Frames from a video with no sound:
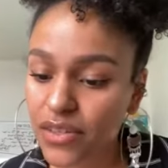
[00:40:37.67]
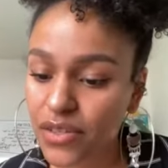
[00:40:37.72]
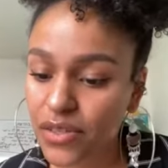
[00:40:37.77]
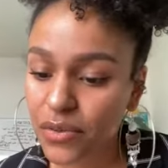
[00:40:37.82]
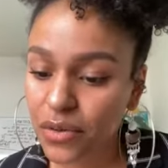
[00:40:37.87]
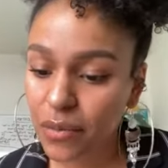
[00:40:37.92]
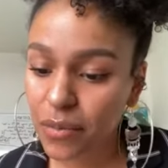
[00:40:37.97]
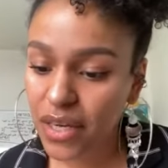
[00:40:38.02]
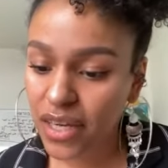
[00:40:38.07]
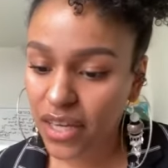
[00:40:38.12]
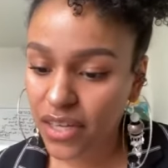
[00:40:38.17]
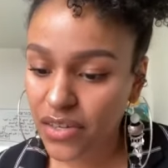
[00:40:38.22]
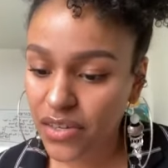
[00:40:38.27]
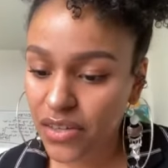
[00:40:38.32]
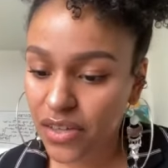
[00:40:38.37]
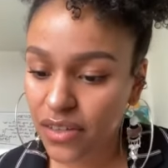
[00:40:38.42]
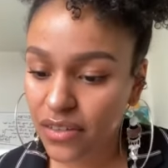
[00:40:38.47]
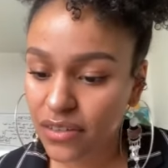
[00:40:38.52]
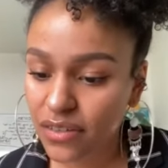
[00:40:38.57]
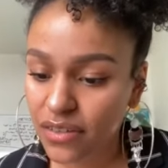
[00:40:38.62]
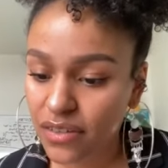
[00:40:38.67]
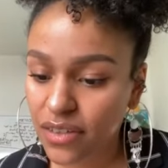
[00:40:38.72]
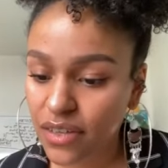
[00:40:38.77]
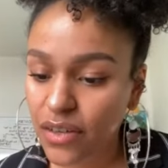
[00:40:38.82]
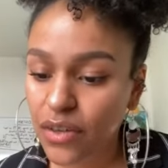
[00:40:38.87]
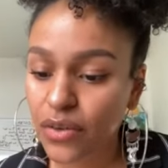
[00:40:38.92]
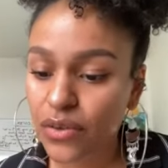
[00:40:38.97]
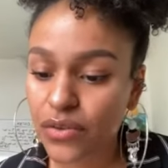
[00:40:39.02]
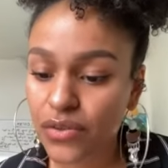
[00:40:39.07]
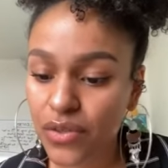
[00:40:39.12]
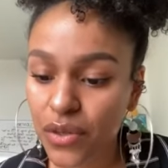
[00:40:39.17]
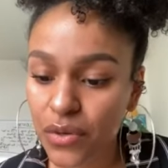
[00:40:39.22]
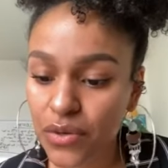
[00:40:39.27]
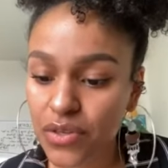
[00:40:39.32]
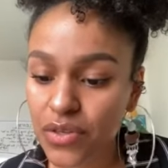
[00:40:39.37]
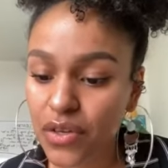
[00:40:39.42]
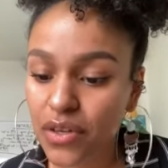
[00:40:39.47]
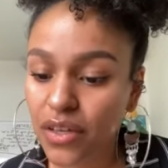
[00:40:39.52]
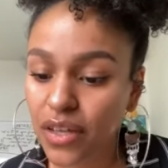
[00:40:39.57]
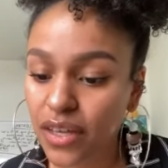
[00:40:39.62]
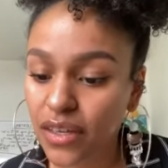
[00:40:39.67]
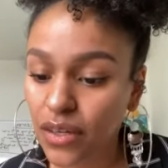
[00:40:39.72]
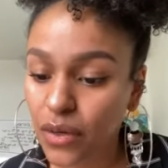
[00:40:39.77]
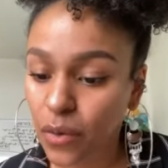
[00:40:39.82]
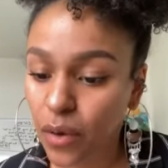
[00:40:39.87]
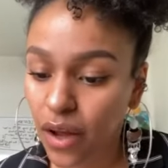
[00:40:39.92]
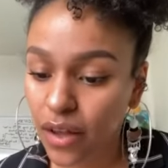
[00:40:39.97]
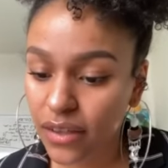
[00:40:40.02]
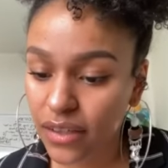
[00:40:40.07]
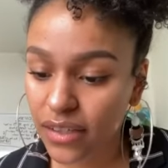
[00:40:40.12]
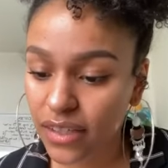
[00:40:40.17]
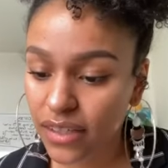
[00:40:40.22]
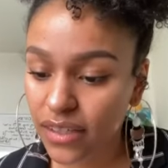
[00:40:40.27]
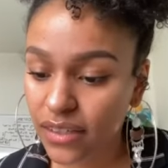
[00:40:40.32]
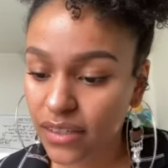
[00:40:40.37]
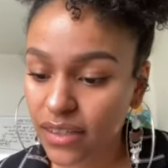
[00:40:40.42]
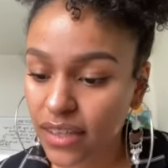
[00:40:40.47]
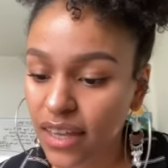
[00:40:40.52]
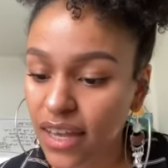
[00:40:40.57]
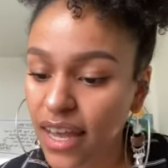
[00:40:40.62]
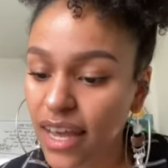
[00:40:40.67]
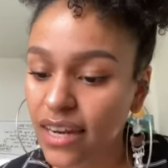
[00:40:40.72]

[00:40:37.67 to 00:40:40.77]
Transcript: Discrimination, social inequality,